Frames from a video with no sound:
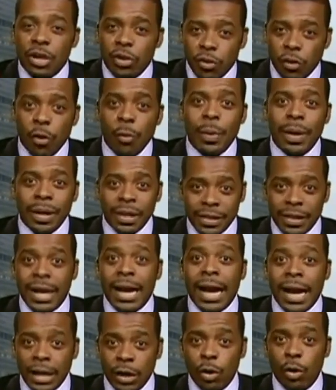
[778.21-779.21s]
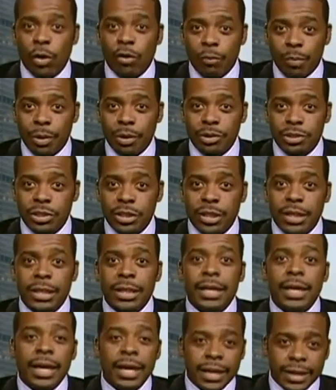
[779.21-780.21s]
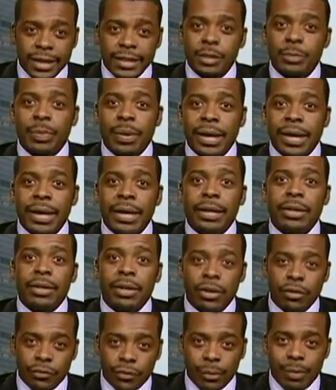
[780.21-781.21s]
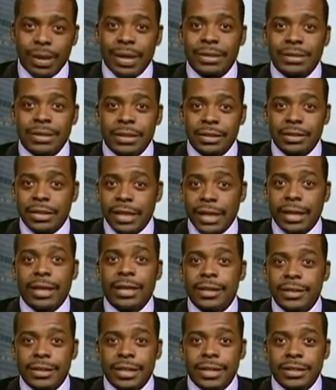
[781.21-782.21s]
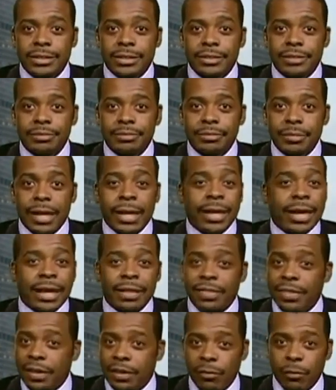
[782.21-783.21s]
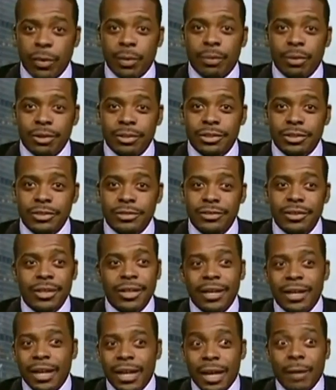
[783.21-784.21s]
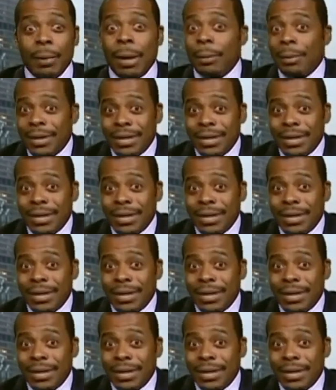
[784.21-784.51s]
Nobody that I know of personally gets paid for taking a test. I can't think of one person. It might be